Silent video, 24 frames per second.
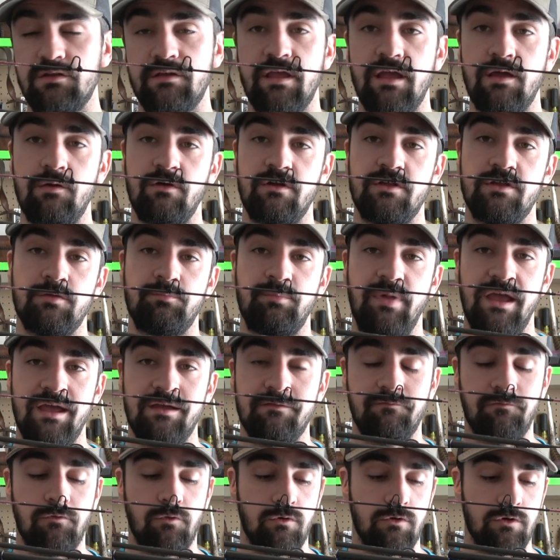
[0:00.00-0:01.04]
you get what you pay
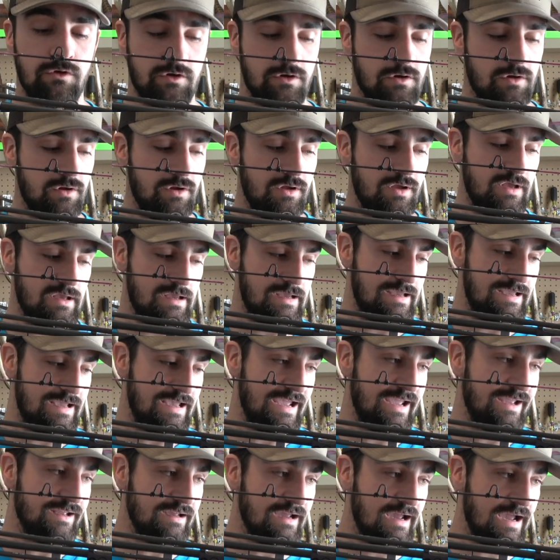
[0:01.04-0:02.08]
for.
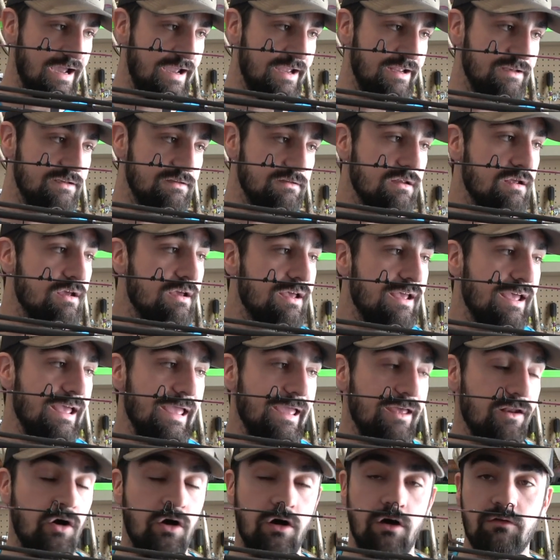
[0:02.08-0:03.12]

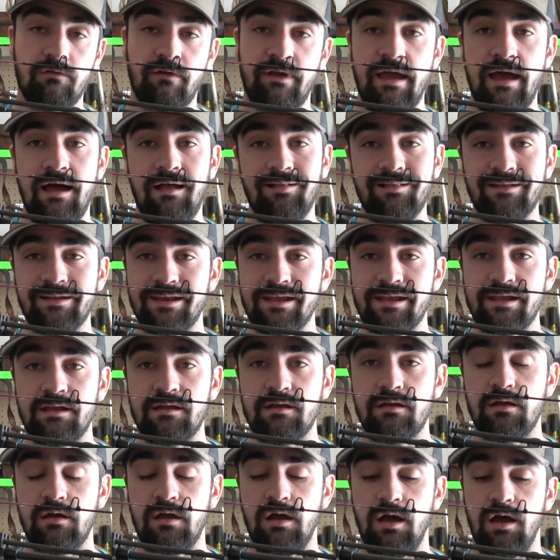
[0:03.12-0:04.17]
In all
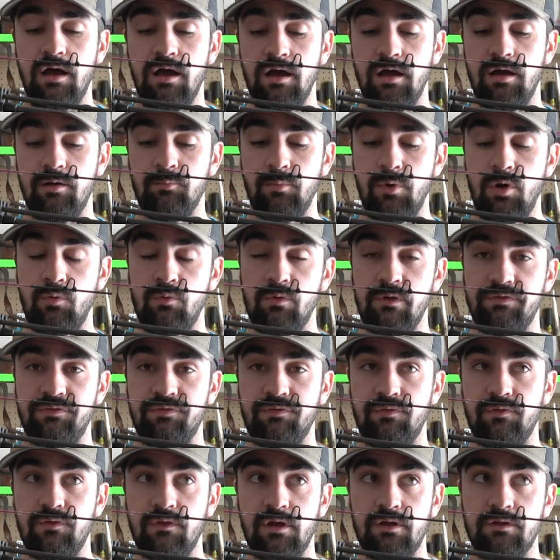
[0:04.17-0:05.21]
reality,
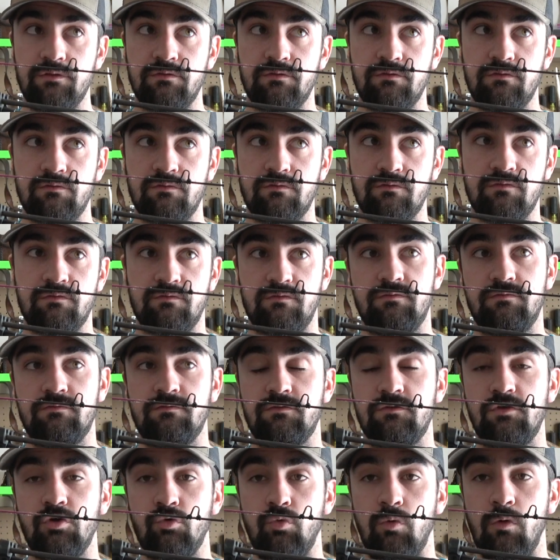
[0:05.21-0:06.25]
with the
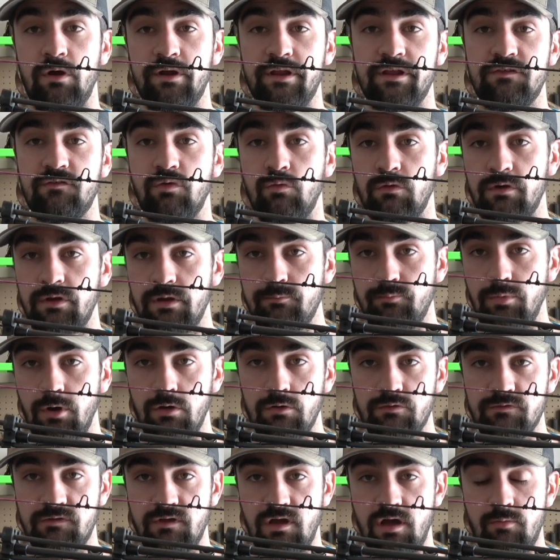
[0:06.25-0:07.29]
2020
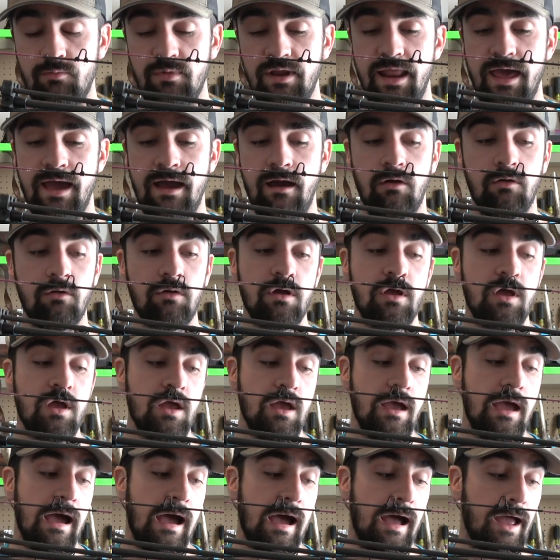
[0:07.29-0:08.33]
bows coming out,
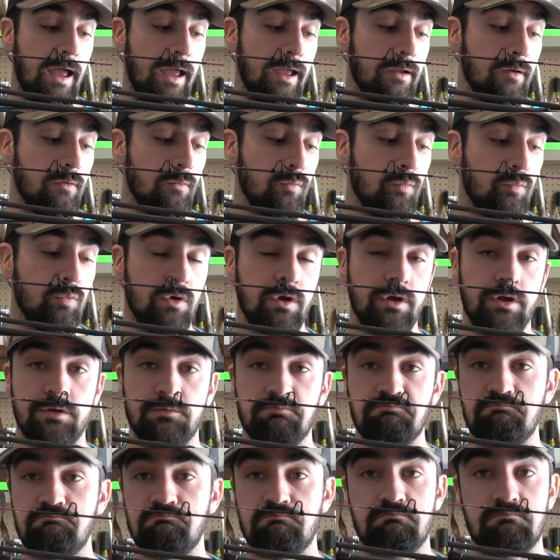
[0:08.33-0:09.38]
I
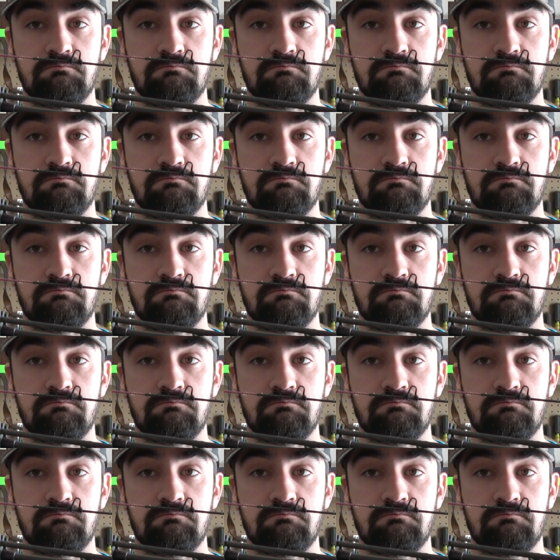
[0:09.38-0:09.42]
would